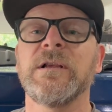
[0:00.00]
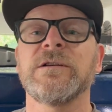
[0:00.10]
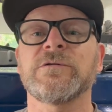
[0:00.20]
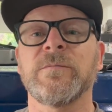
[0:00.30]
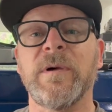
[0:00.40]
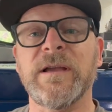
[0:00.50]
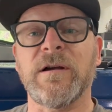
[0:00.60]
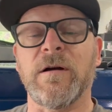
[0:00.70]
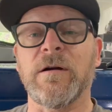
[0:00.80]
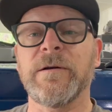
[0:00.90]
So in my
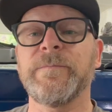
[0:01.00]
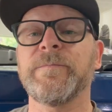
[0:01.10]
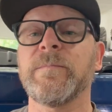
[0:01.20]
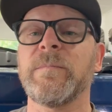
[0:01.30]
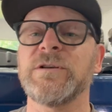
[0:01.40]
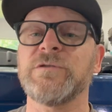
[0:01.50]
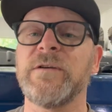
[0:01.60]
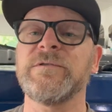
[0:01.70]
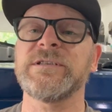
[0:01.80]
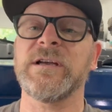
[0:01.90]
car, my
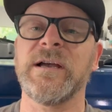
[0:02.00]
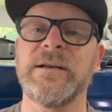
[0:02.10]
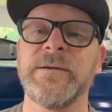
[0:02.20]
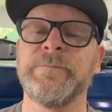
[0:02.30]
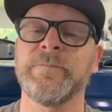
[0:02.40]
driver's side,